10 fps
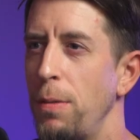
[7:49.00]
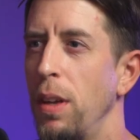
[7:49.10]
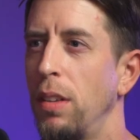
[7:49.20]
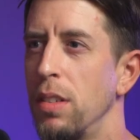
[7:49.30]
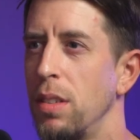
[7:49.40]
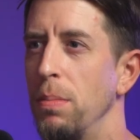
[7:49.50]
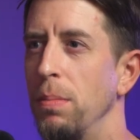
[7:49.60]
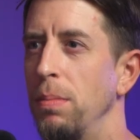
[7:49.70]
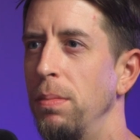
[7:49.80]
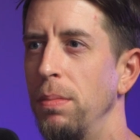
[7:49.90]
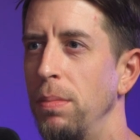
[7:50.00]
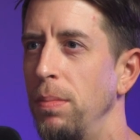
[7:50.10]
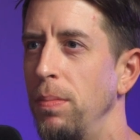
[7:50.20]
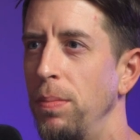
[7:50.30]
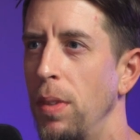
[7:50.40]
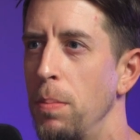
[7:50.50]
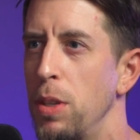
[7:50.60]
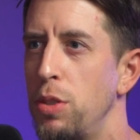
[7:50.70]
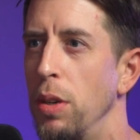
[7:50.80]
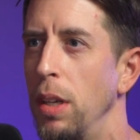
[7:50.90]
I feel like there's some
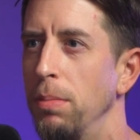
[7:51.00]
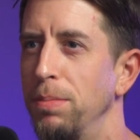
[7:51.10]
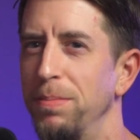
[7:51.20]
mystery.